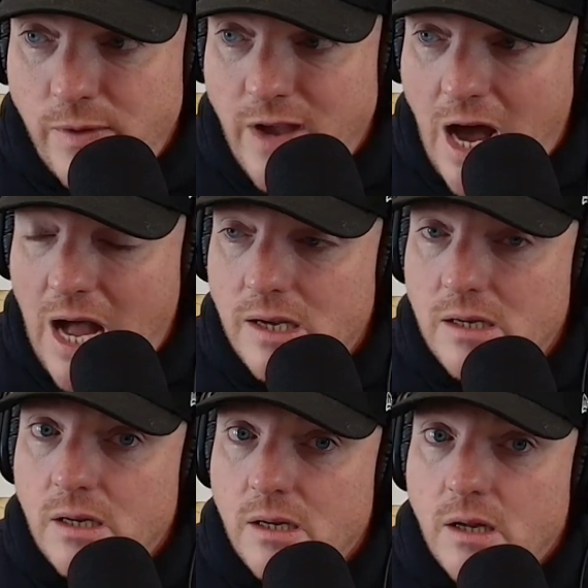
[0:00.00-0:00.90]
We've
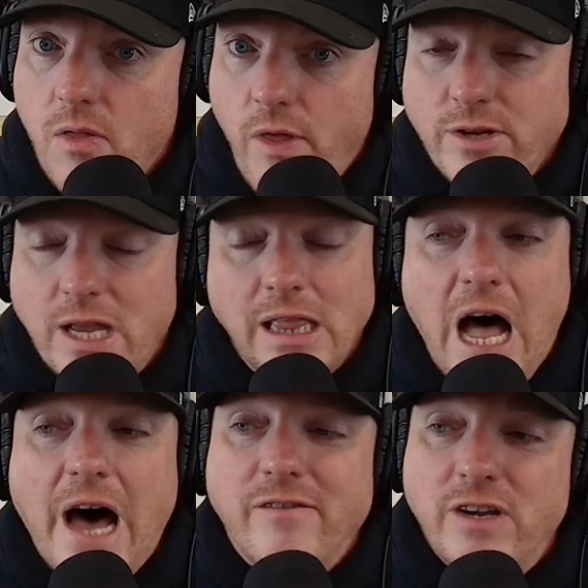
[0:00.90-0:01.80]
got, there's a
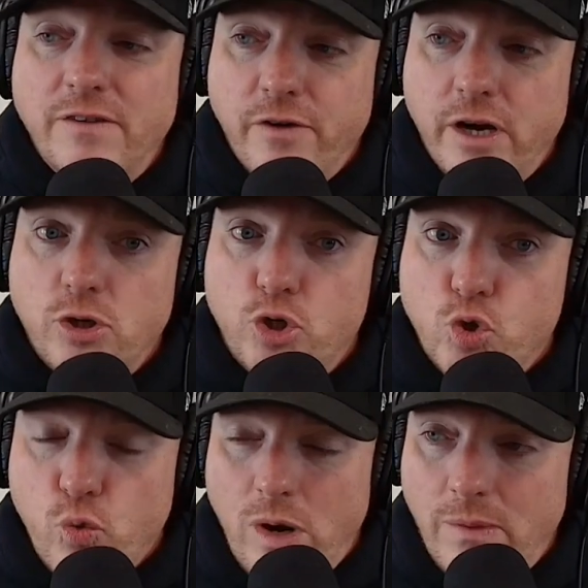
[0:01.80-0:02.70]
lot of different
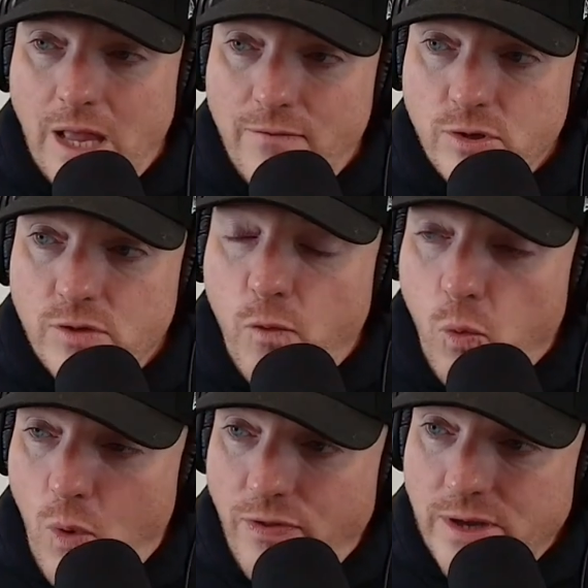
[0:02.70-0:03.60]
trim levels
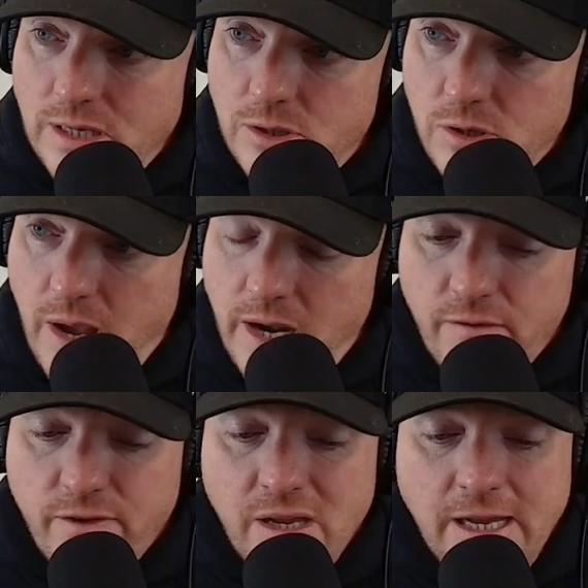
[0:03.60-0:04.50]
for what the seats are made of.